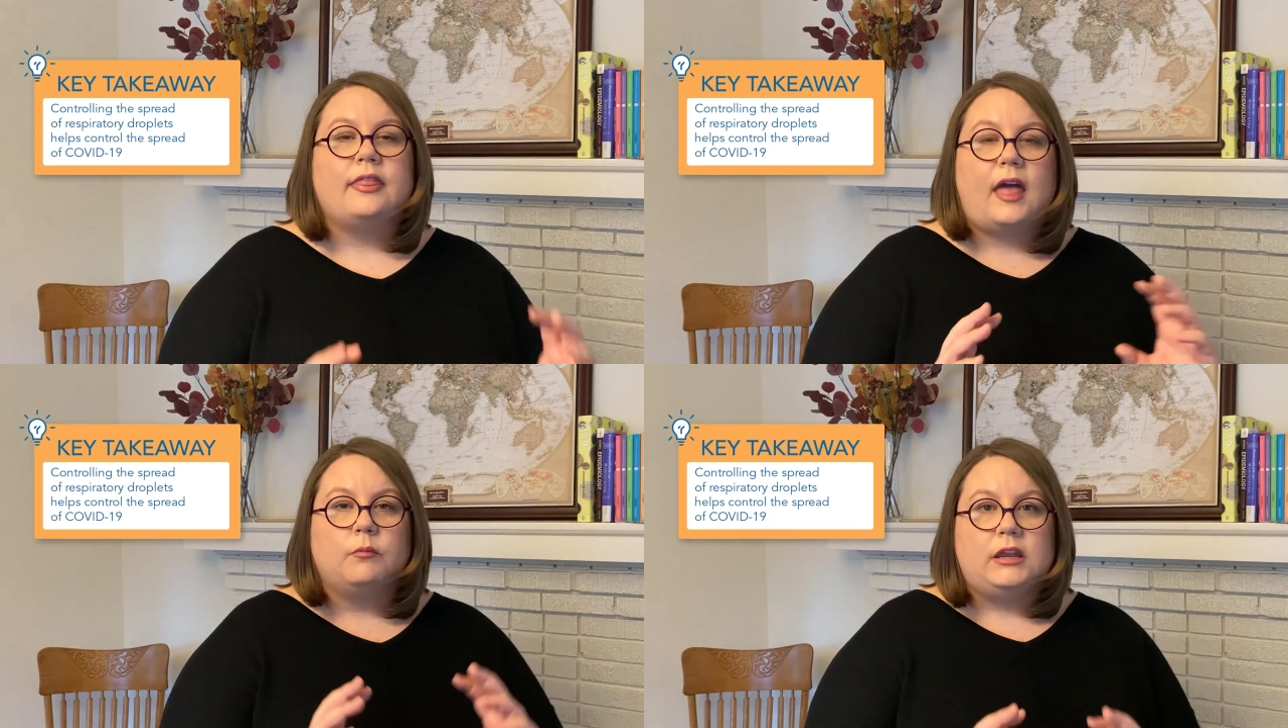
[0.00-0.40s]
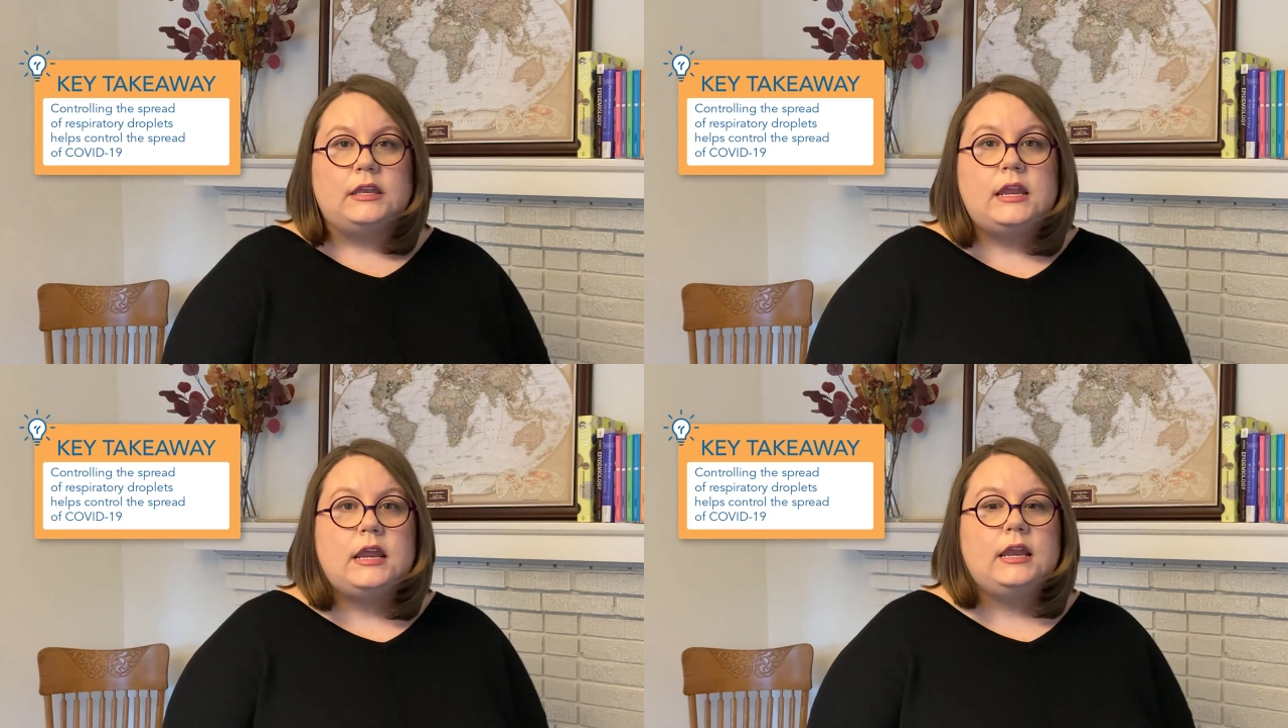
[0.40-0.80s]
and that we
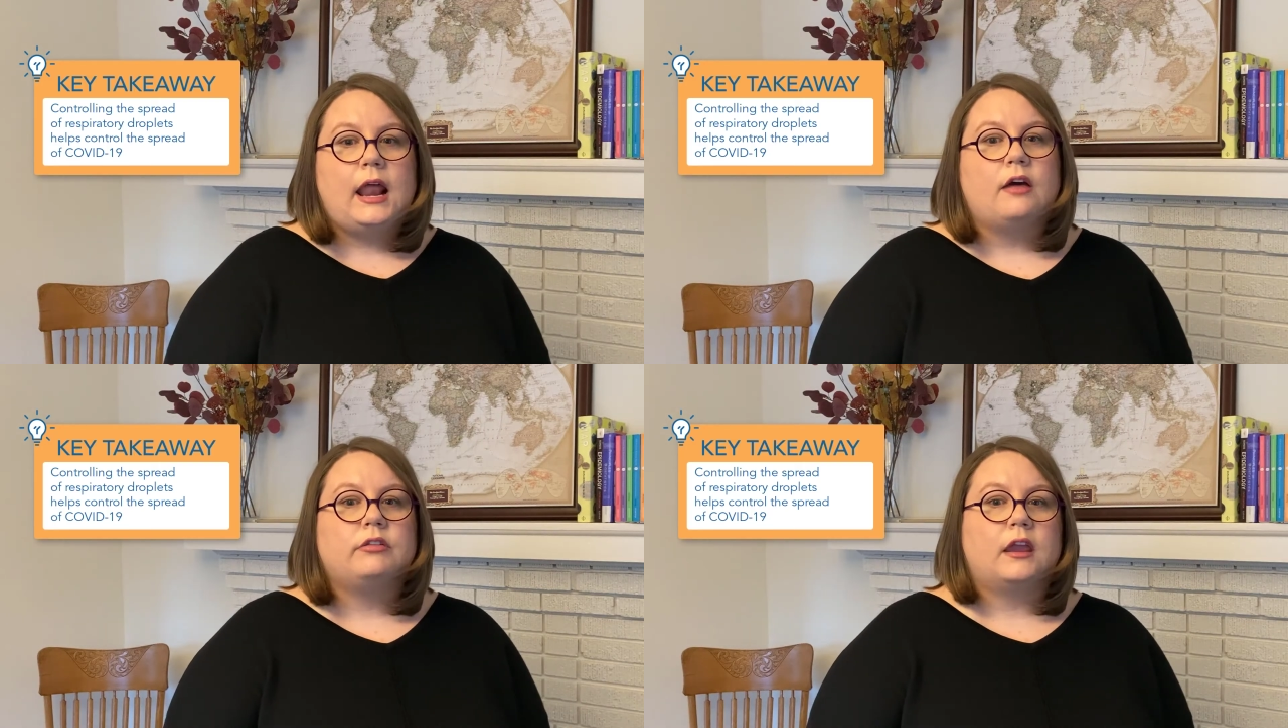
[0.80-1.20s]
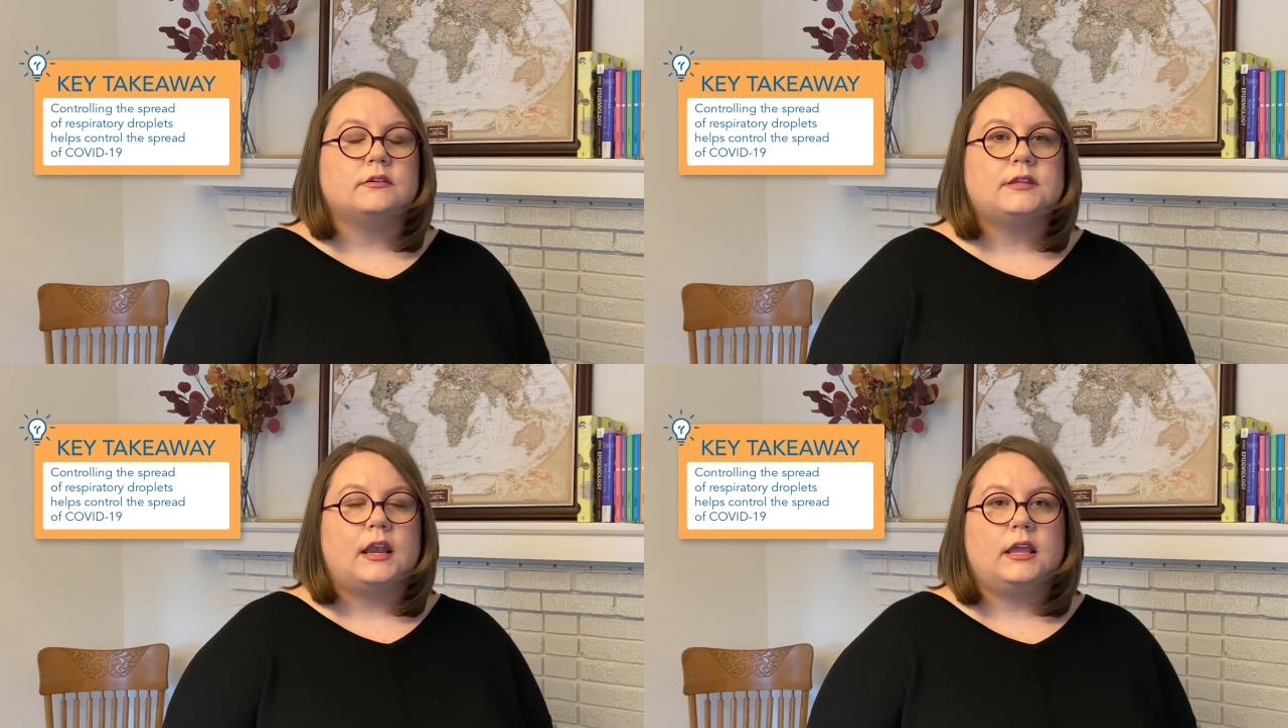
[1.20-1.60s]
need in
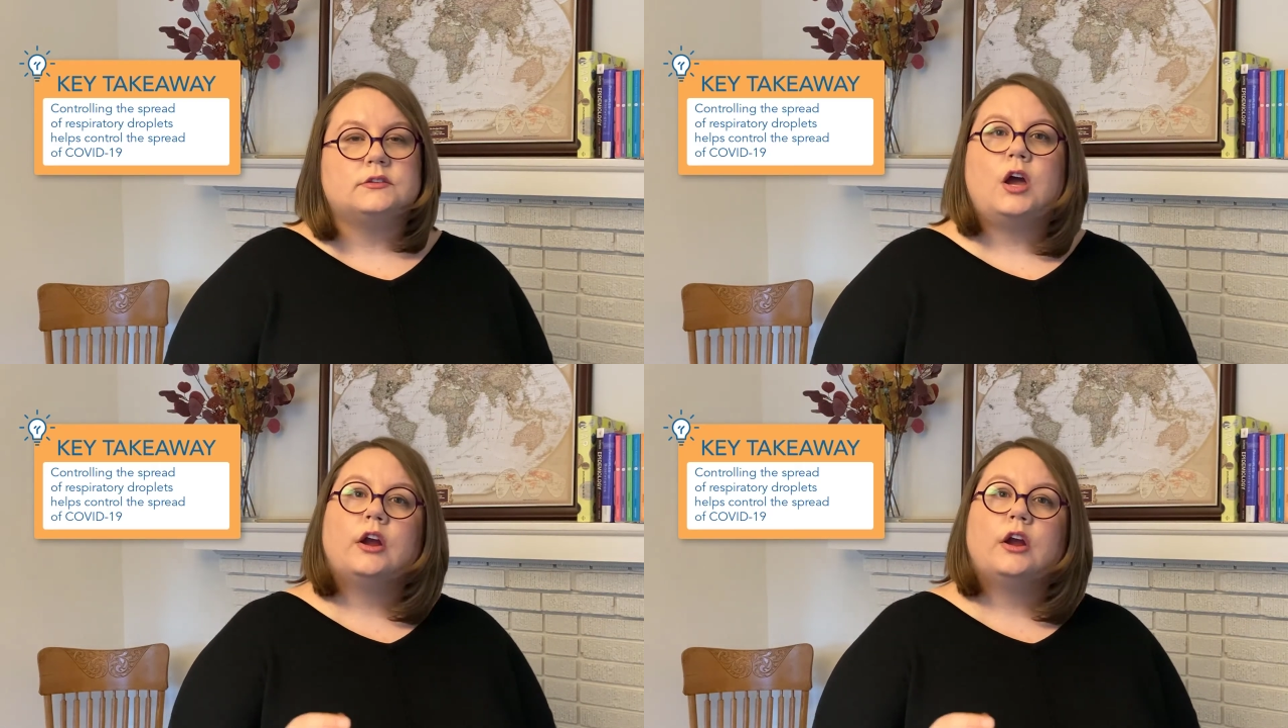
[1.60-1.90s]
healthcare settings